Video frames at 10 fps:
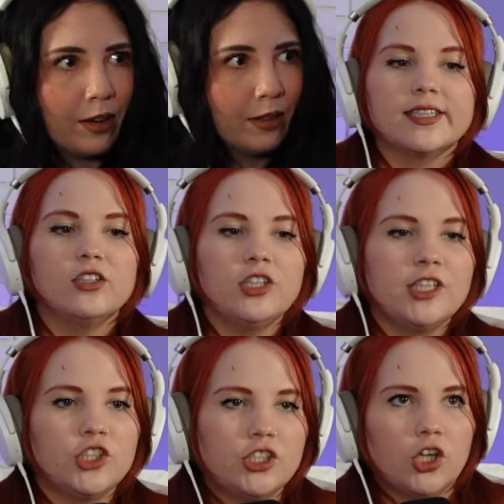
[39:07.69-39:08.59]
But literally
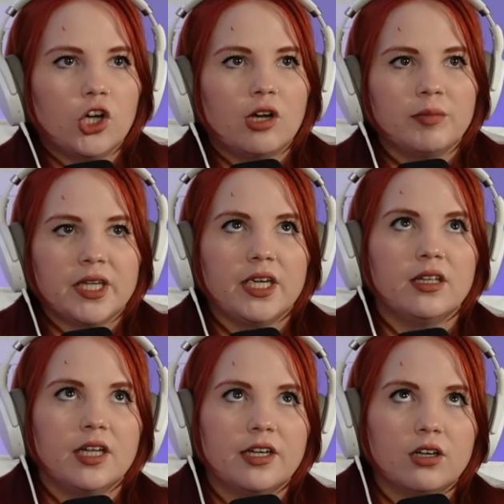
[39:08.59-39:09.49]
just her
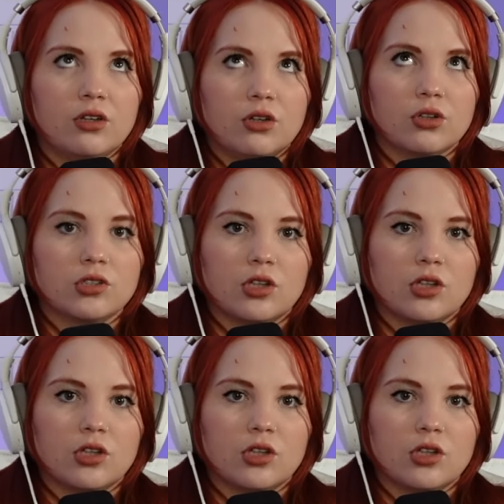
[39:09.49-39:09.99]
being like a girl's